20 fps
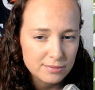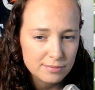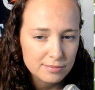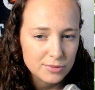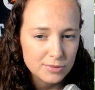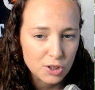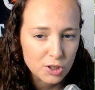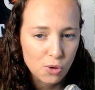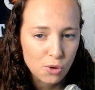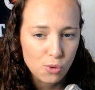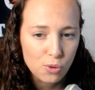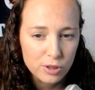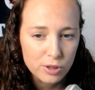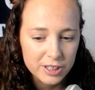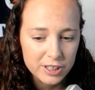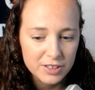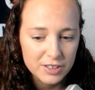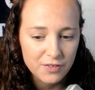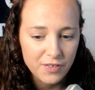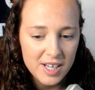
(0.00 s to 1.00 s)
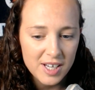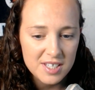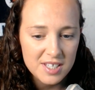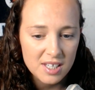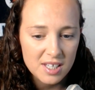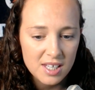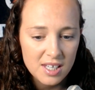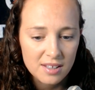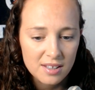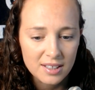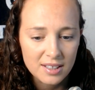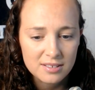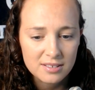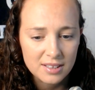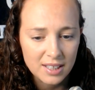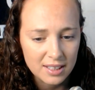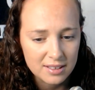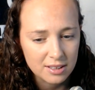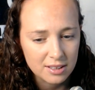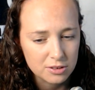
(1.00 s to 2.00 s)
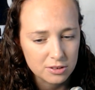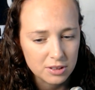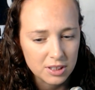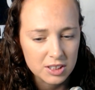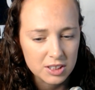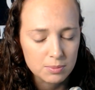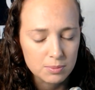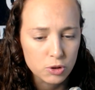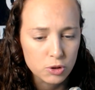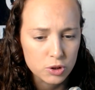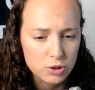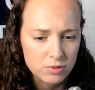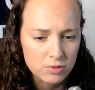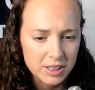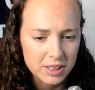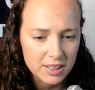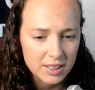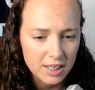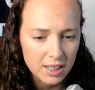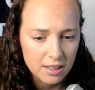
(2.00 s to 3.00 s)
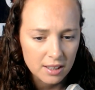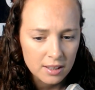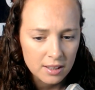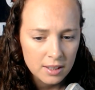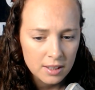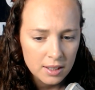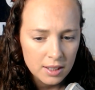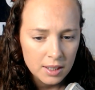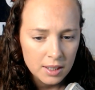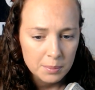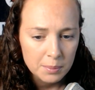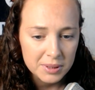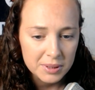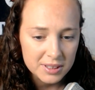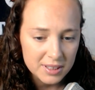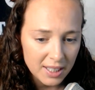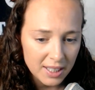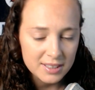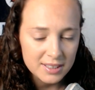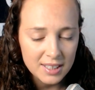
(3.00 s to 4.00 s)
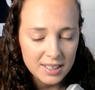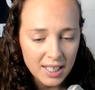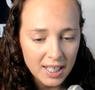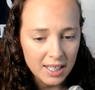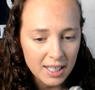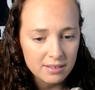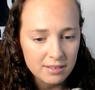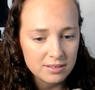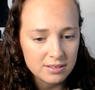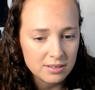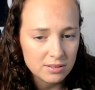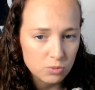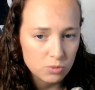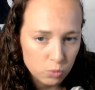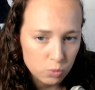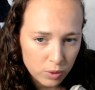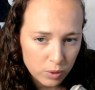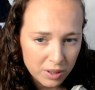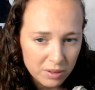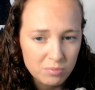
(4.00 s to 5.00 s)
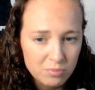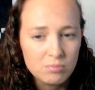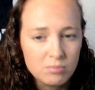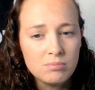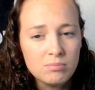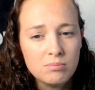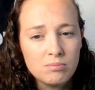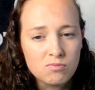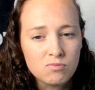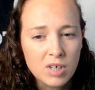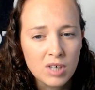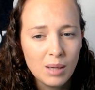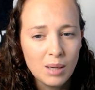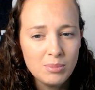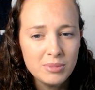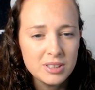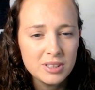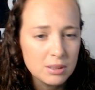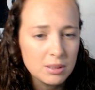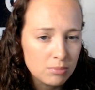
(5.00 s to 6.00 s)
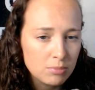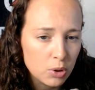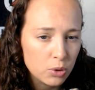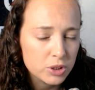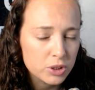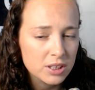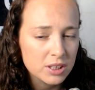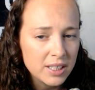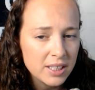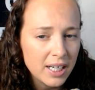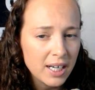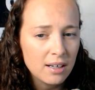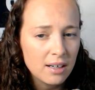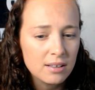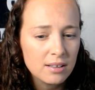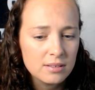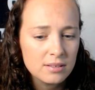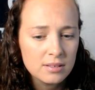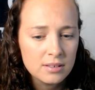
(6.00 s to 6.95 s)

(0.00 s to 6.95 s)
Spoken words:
the corner is facing in, that tells you that's motion right there. Besides that, when Robinson motioned out,